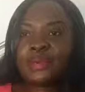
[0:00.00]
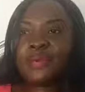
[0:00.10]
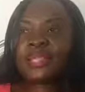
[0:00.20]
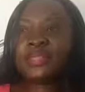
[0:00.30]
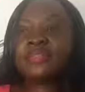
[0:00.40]

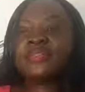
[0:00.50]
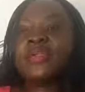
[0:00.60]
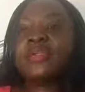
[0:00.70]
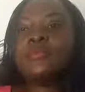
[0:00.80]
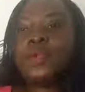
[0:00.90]
But it's the
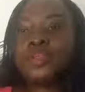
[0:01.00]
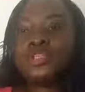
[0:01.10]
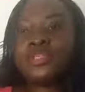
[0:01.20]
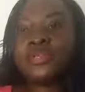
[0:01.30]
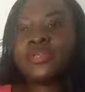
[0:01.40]

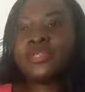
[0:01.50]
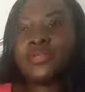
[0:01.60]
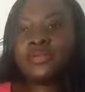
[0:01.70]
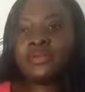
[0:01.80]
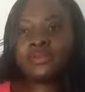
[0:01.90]
emotional
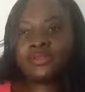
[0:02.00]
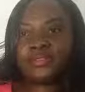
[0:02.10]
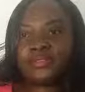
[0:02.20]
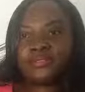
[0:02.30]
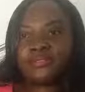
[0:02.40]
resilience